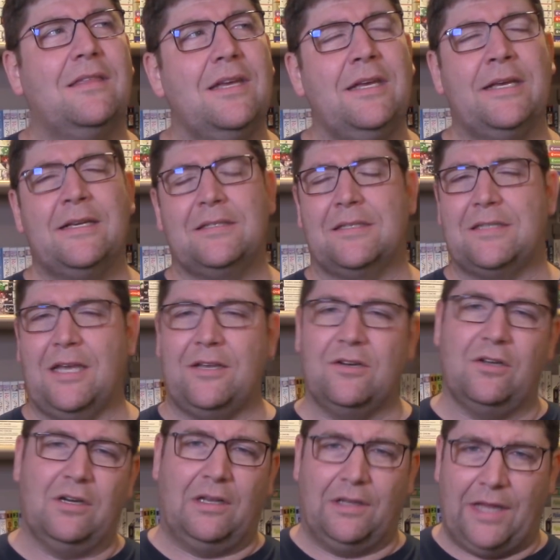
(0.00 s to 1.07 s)
thing is that
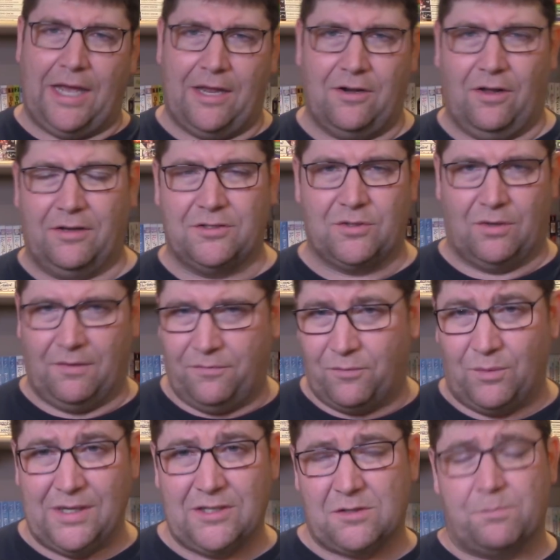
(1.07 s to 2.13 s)
you're going to land on sort of
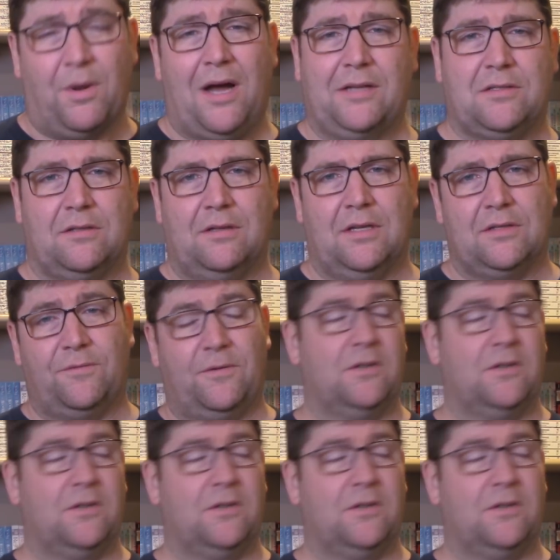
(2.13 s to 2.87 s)
three spots on this.